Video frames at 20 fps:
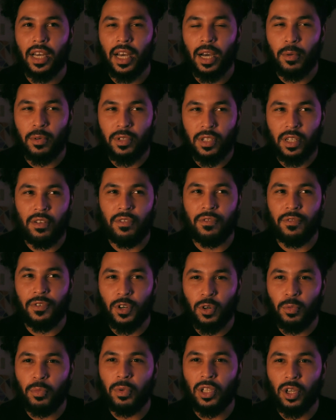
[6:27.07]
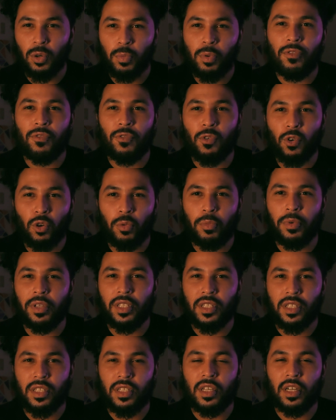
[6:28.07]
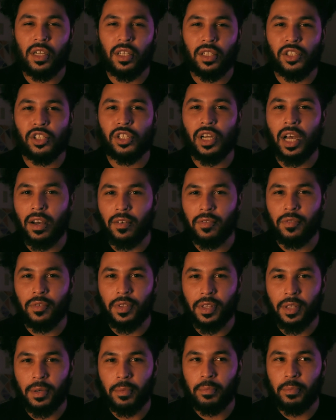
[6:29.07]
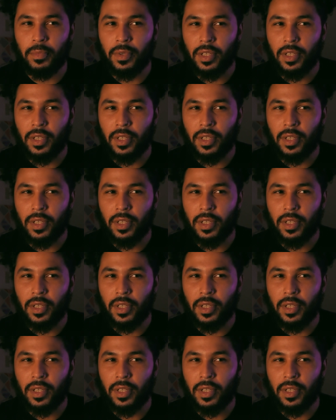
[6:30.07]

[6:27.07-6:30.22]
I was going to film a little performance shot for them.